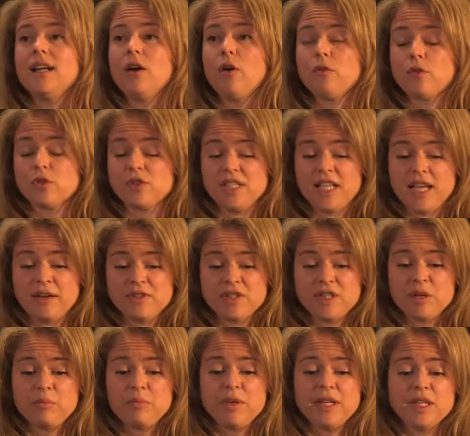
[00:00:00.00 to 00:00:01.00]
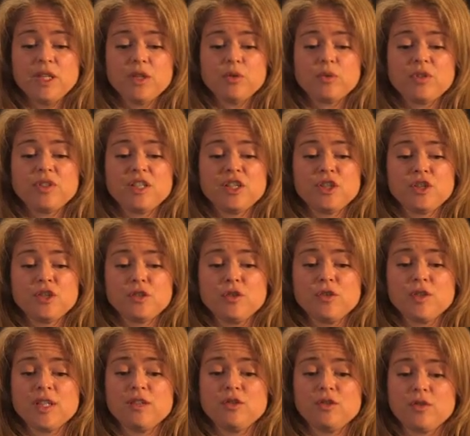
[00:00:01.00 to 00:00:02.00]
Of course, the EFSA opinion was
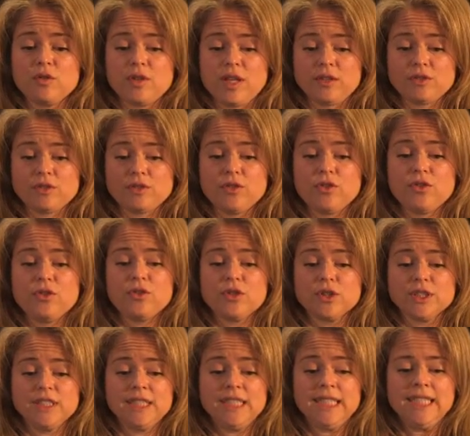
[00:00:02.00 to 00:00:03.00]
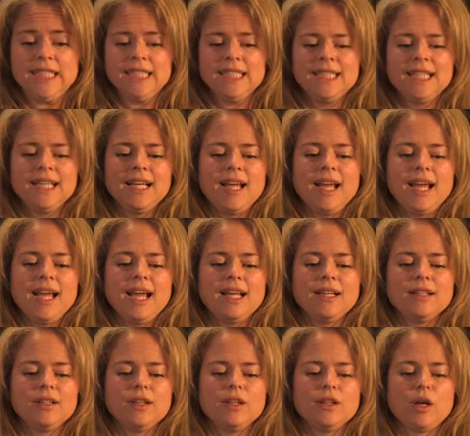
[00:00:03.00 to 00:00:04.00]
issued in 2013,
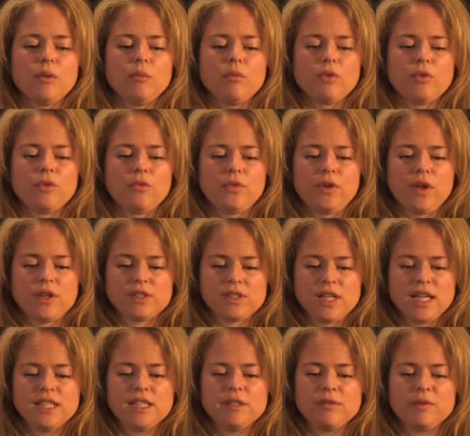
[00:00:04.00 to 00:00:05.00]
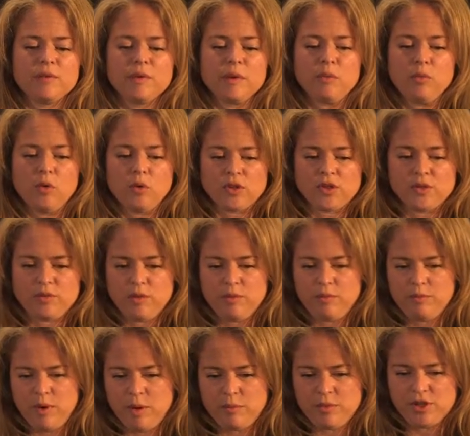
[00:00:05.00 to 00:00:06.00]
and a number of scientific reports were
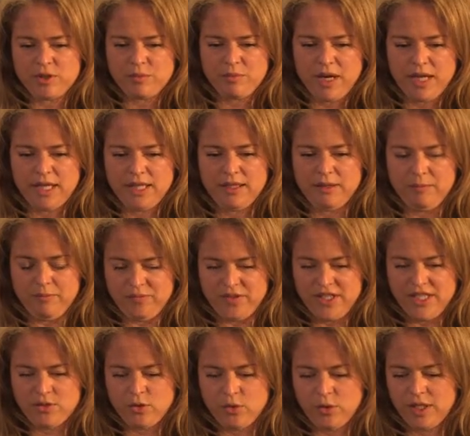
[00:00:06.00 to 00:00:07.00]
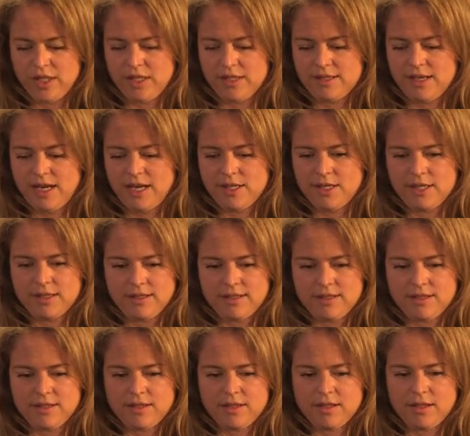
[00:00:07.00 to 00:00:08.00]
published by these
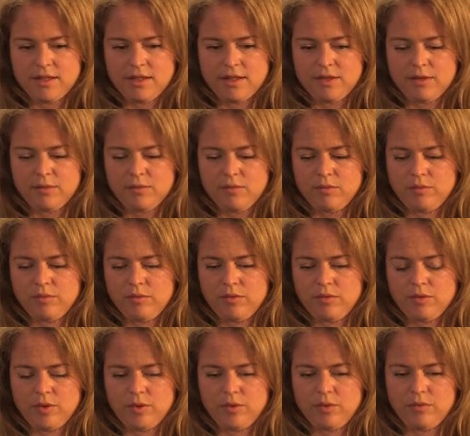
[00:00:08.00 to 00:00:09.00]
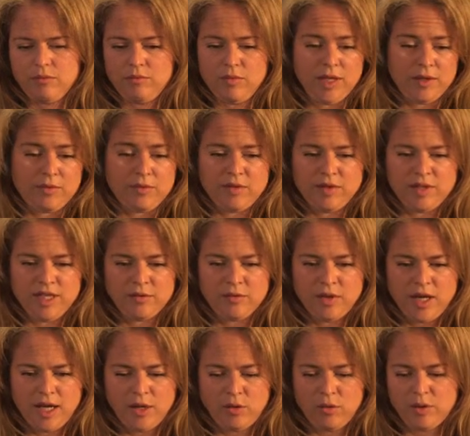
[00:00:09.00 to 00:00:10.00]
organizations that
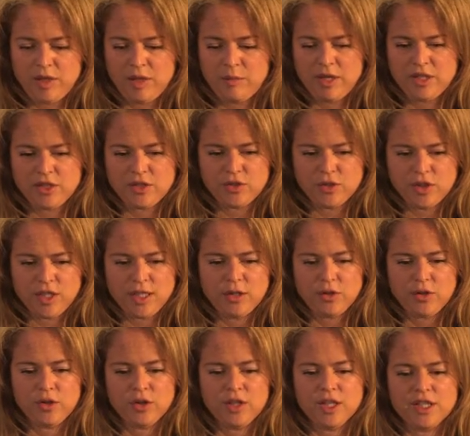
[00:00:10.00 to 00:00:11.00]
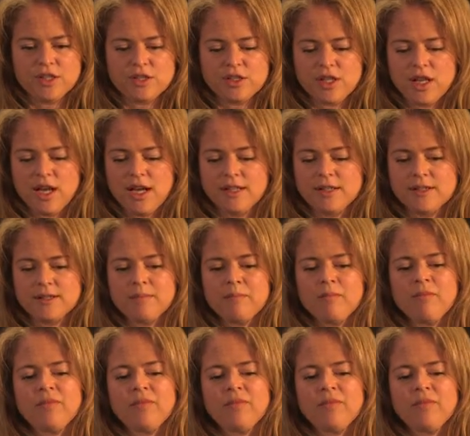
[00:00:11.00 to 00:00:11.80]
I already mentioned in an earlier slide.